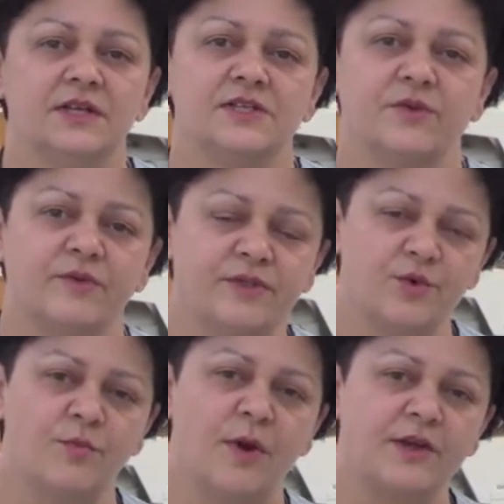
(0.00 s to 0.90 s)
So if we
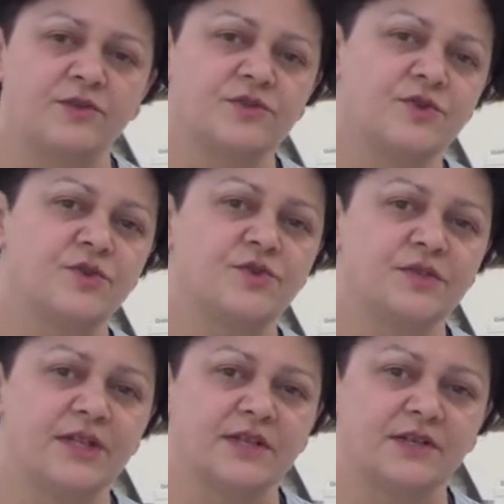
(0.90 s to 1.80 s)
do a minor
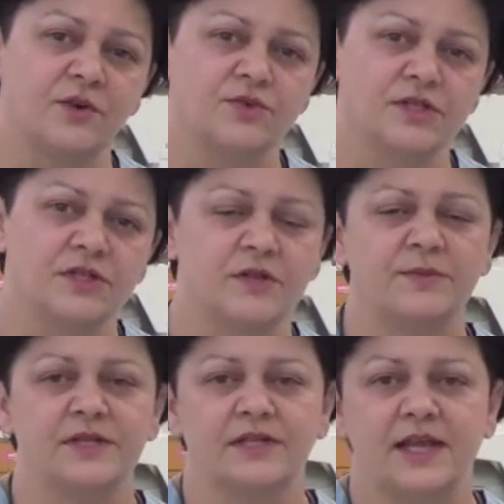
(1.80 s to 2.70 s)
surgery that goes a little
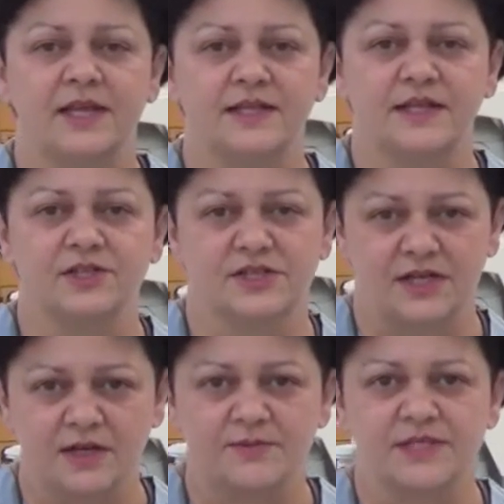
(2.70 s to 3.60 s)
bit late, they just
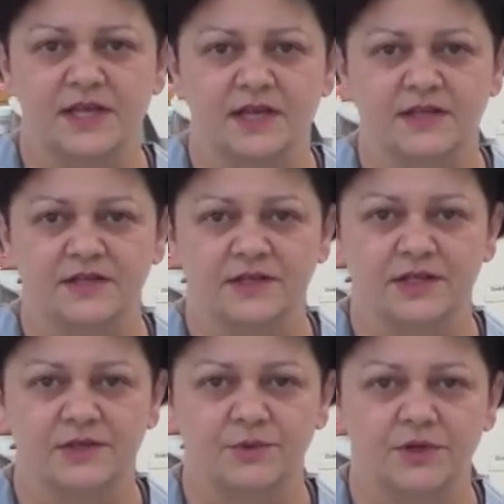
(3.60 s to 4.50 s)
end up staying
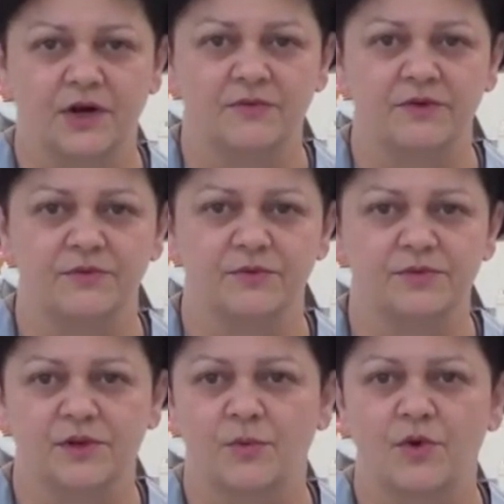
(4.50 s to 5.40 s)
in the recovery room
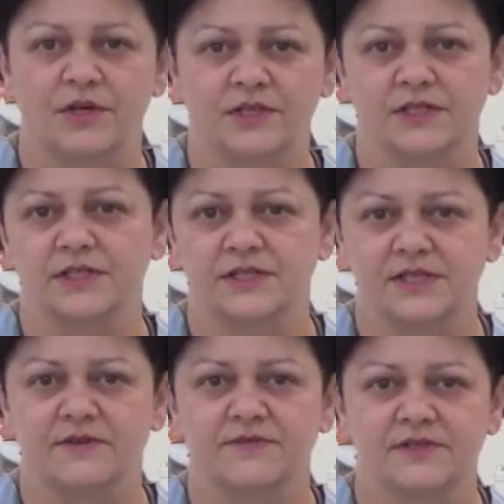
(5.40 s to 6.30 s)
till morning until
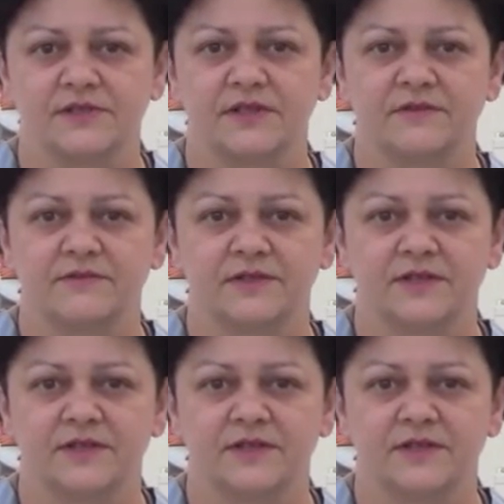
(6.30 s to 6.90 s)
it's safe to leave.